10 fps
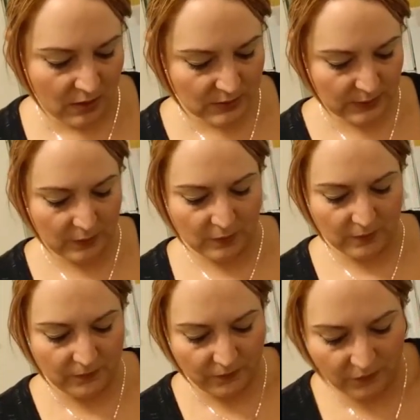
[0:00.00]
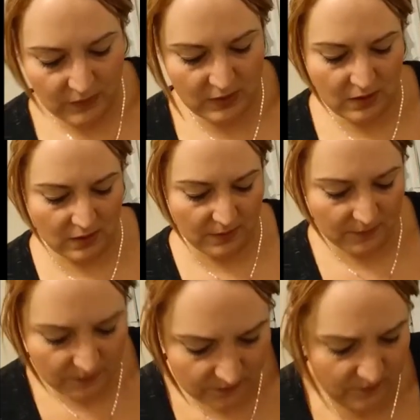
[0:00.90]
So I
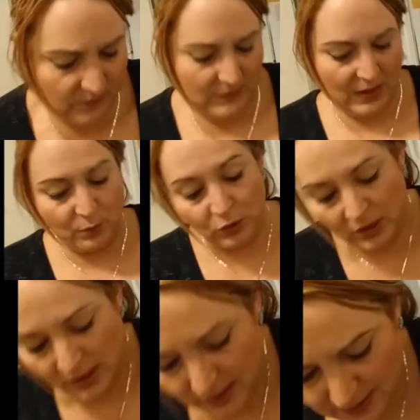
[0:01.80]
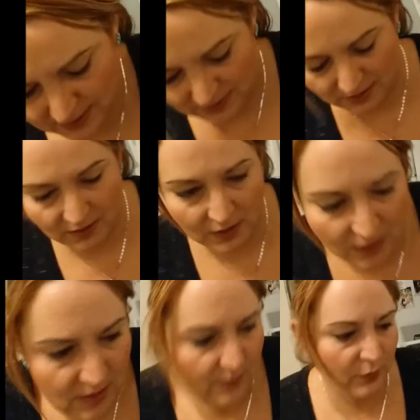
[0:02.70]
put it
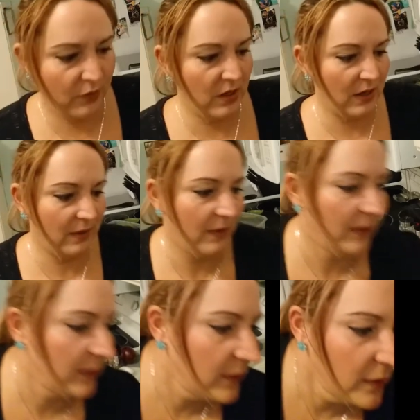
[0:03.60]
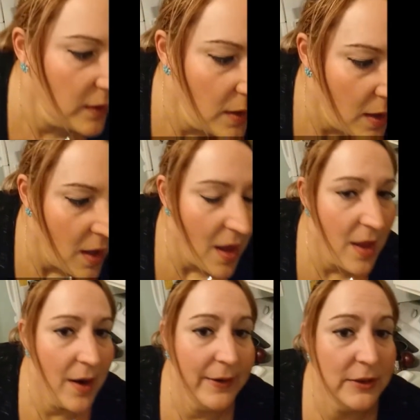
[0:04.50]
in there,
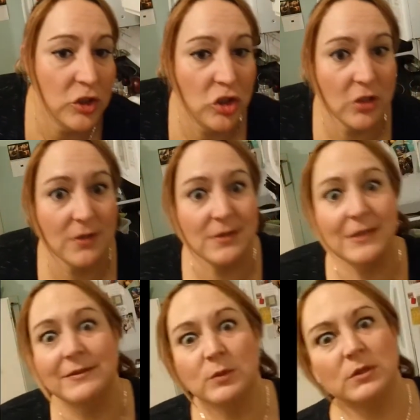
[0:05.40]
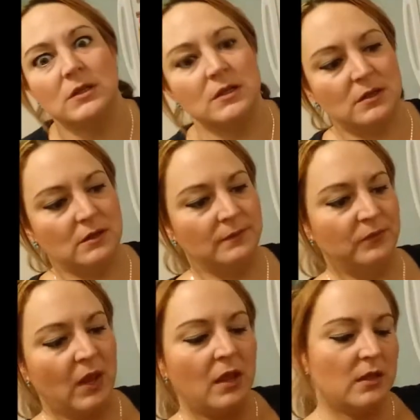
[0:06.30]
and I just had to put the lid on.
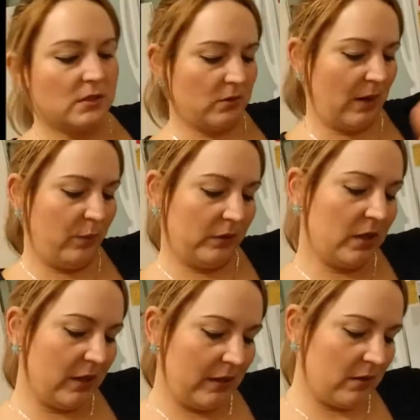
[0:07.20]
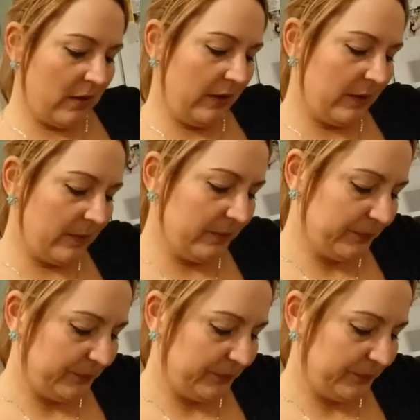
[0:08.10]
So I put the lid on there,